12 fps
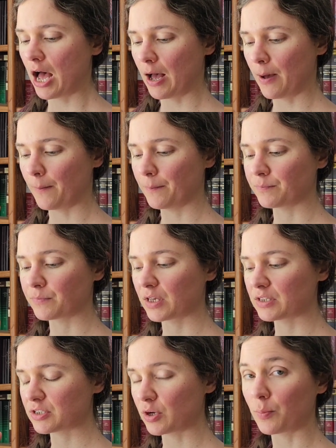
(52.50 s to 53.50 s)
Um,
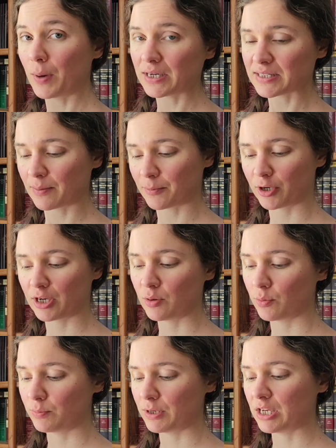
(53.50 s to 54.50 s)
so, my summary
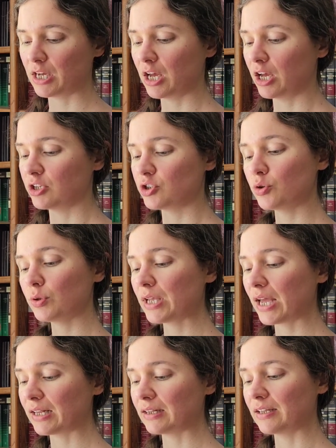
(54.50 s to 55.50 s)
would be
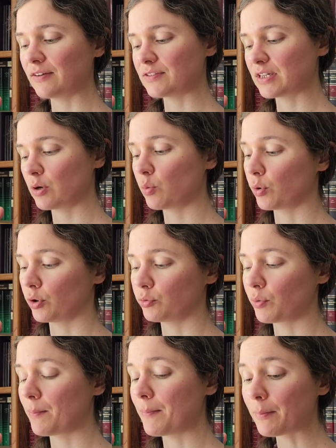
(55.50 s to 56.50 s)
Julietta lives in a world
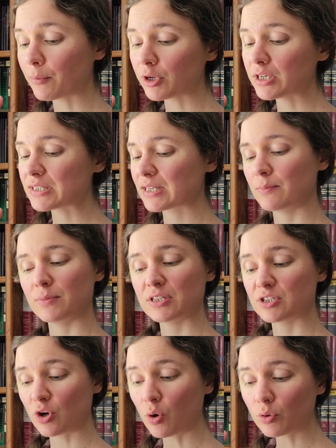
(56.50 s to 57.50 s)
where memories can be
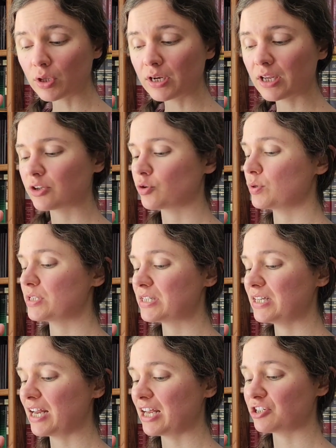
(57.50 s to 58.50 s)
stolen,
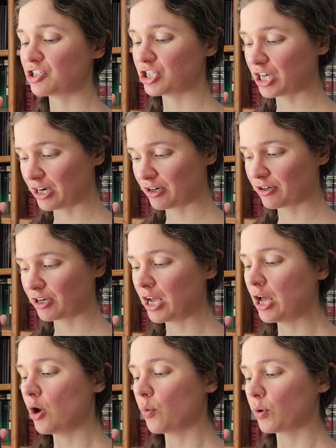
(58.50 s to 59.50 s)
twisted, and shared.
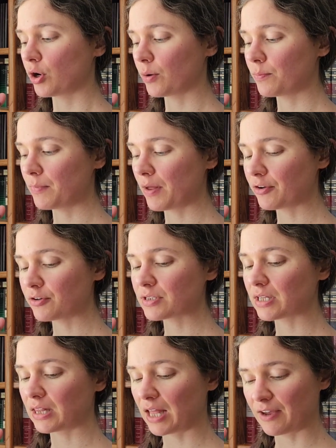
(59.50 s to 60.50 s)
When her
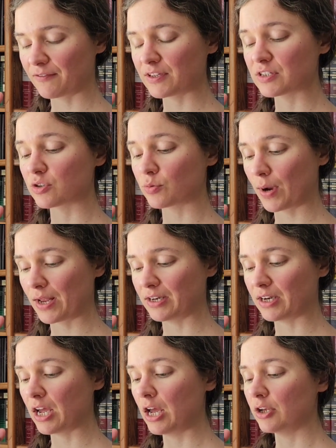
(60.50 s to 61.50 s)
mother's life is
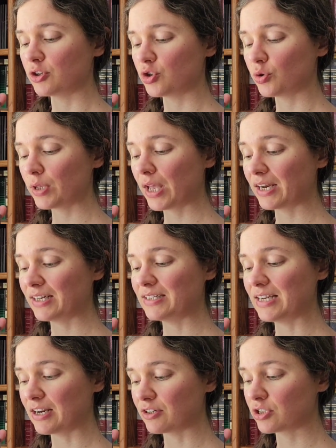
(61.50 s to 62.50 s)
threatened, Julietta
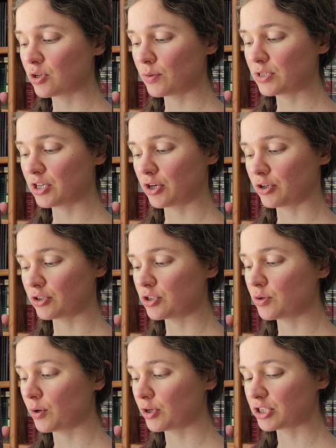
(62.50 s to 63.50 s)
dares to return
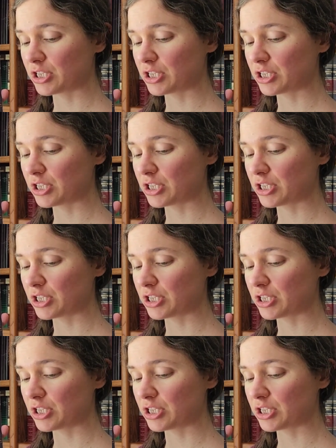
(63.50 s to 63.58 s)
to her